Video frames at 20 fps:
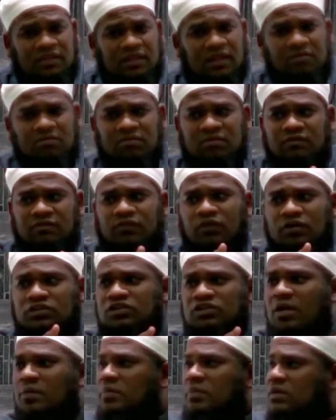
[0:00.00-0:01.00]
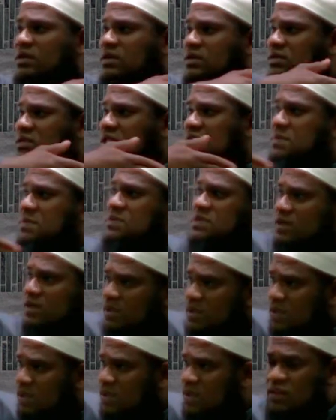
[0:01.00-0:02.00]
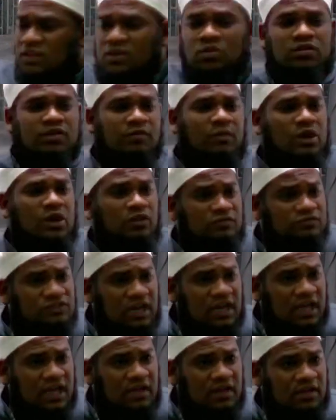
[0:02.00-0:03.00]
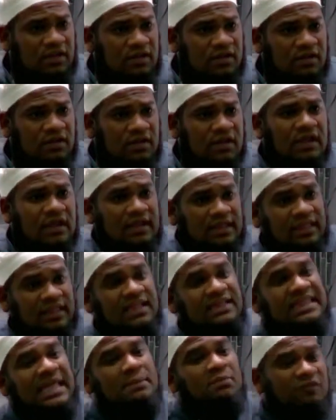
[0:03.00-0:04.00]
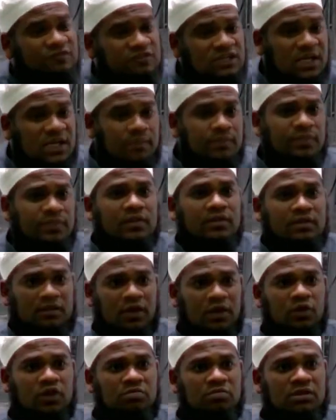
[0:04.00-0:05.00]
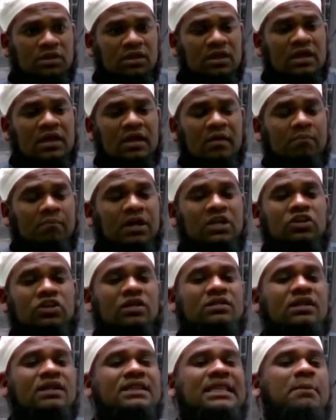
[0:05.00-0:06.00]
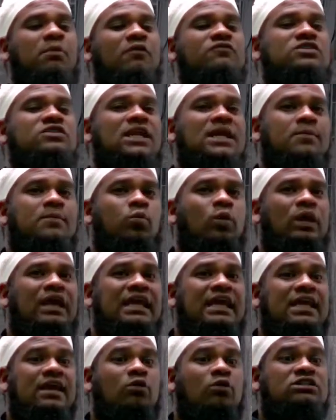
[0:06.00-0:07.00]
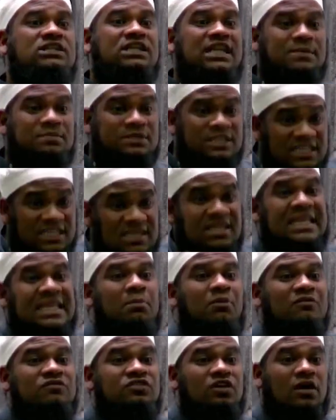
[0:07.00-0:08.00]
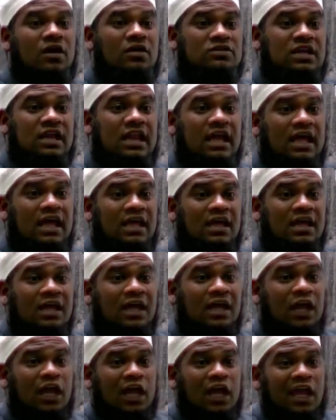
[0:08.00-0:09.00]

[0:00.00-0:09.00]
and then, for example, he sleeps through the waqt of salah. That type of sleep. Are you with me? But not the type of sleep where he goes sleep in the time of salah,